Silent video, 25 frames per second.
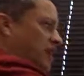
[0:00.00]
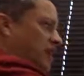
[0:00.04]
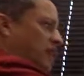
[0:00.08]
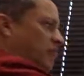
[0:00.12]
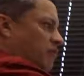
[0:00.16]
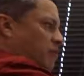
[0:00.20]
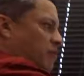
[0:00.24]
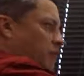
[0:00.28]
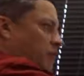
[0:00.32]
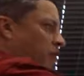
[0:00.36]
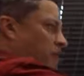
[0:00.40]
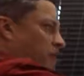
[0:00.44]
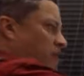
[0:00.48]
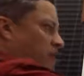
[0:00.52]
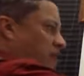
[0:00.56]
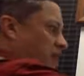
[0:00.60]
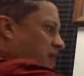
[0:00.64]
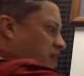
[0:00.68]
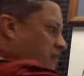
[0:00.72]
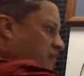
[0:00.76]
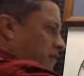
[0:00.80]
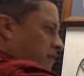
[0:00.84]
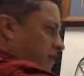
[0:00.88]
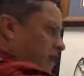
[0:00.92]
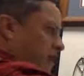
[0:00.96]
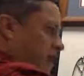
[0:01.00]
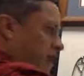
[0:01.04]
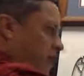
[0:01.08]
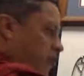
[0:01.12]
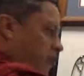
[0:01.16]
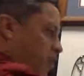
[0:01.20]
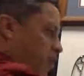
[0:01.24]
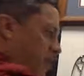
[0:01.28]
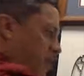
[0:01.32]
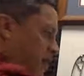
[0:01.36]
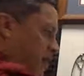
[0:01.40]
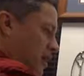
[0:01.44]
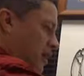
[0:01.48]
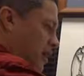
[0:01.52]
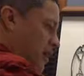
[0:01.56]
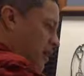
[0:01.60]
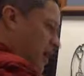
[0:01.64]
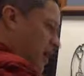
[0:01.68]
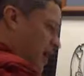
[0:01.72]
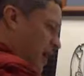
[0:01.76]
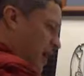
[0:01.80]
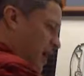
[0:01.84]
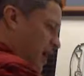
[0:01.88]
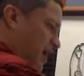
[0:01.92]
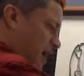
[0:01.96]
negative 1, negative I, 1.
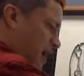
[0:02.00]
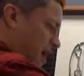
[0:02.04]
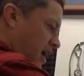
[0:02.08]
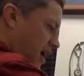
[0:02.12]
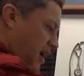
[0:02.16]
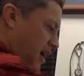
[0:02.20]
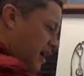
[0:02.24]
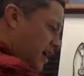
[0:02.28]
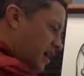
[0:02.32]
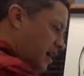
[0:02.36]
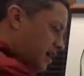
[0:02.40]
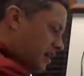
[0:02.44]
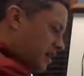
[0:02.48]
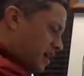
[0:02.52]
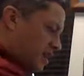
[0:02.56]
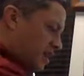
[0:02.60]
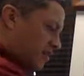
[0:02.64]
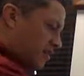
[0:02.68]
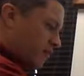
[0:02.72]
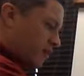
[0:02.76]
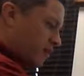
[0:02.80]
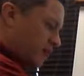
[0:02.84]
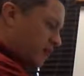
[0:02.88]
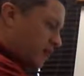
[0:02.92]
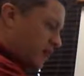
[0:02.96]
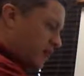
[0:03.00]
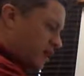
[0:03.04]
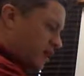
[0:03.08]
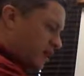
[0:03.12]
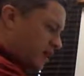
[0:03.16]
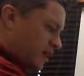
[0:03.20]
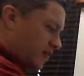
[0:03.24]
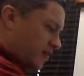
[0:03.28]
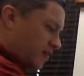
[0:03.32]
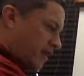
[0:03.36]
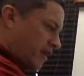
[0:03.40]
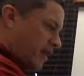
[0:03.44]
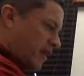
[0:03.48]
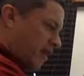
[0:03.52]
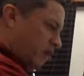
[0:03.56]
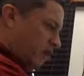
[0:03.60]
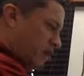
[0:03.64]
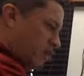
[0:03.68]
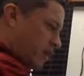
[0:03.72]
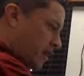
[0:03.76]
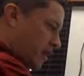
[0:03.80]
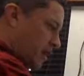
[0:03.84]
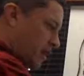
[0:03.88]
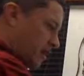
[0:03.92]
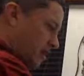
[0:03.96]
I, negative 1, negative I,
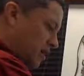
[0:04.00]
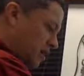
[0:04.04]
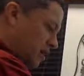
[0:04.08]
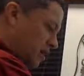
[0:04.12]
1.